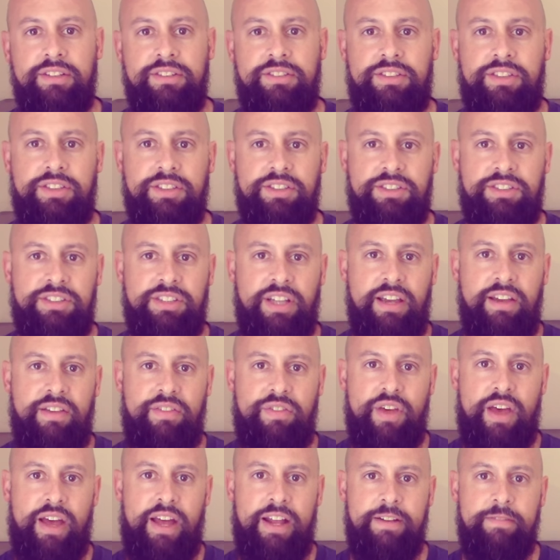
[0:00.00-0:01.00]
To say
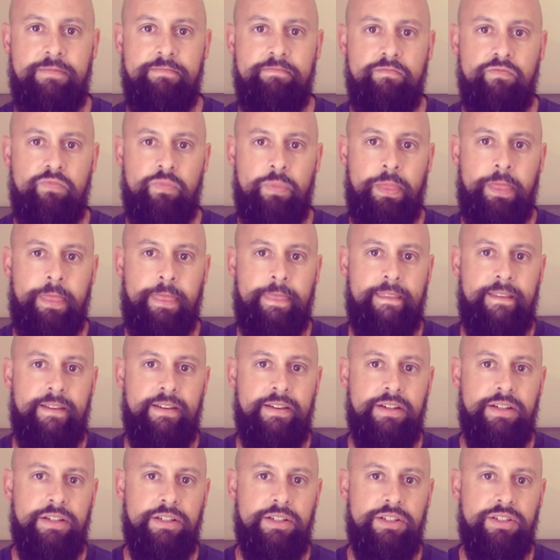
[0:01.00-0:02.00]
that
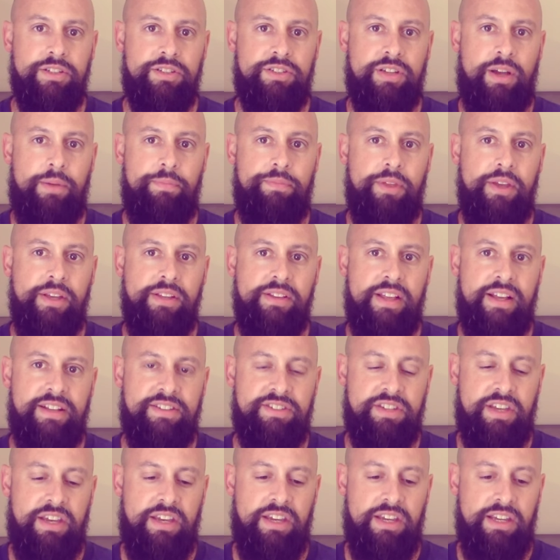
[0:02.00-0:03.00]
something
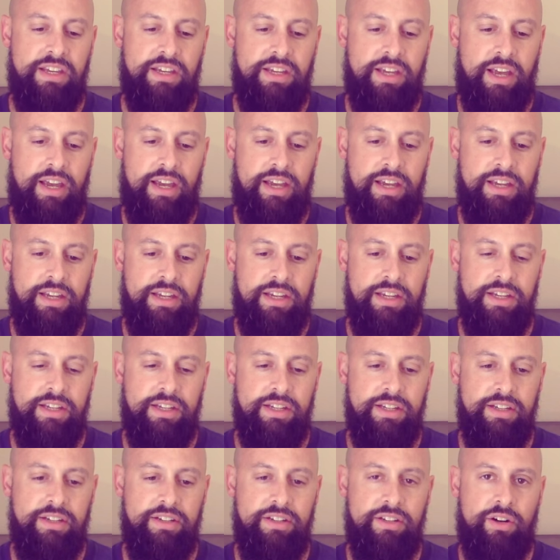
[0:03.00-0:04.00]
that's
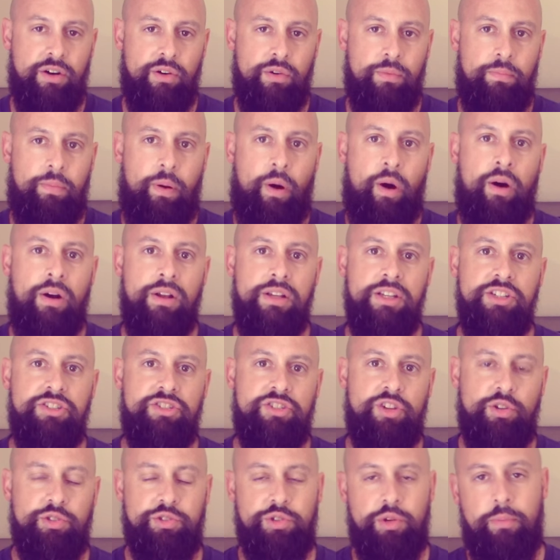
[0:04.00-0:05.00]
a partly
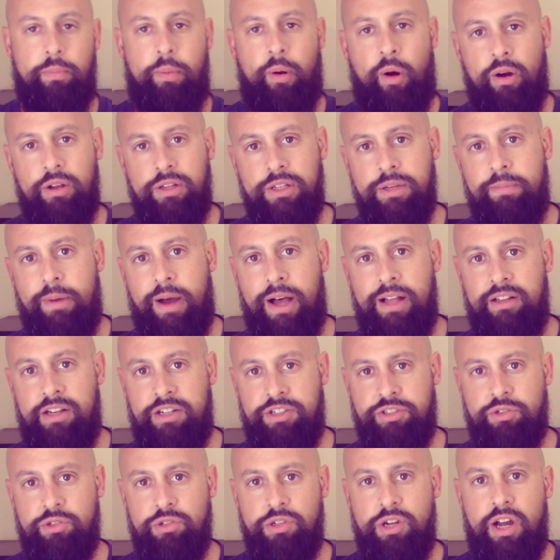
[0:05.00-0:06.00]
social and partly
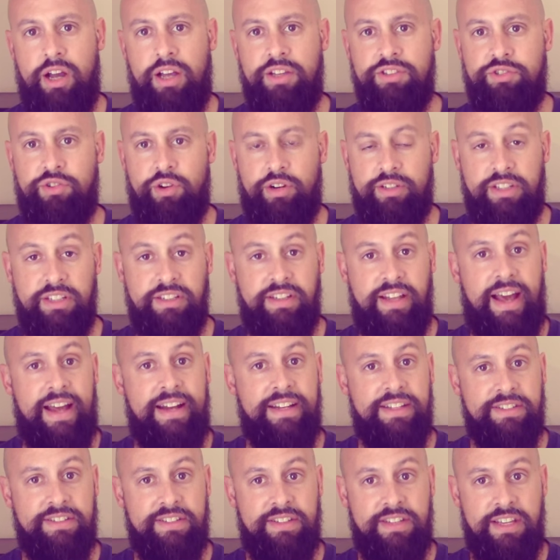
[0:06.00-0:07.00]
biological construct, and
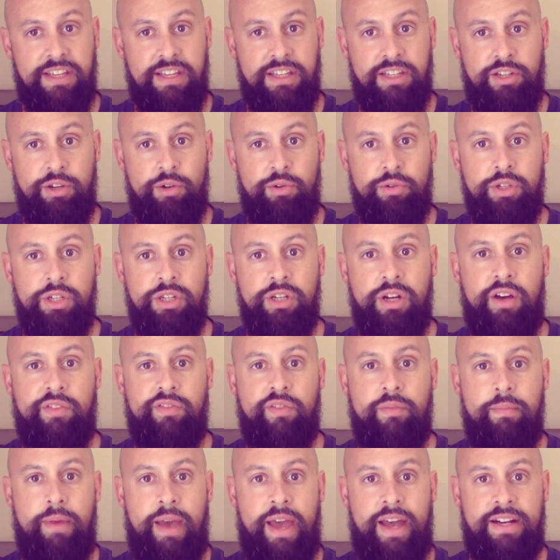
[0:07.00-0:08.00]
that is the union
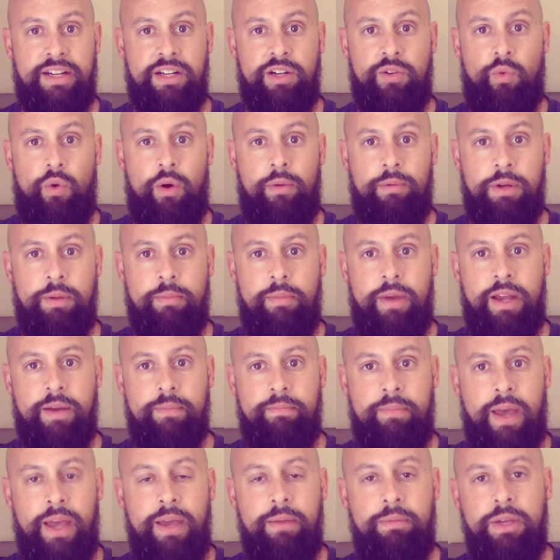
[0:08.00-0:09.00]
of a man and a woman to make a
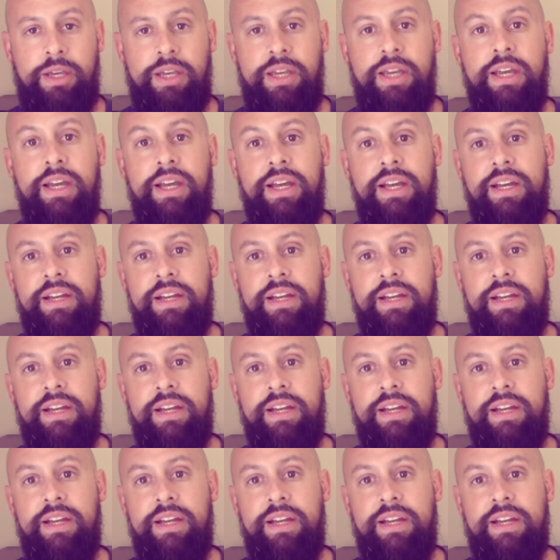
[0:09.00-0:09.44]
baby,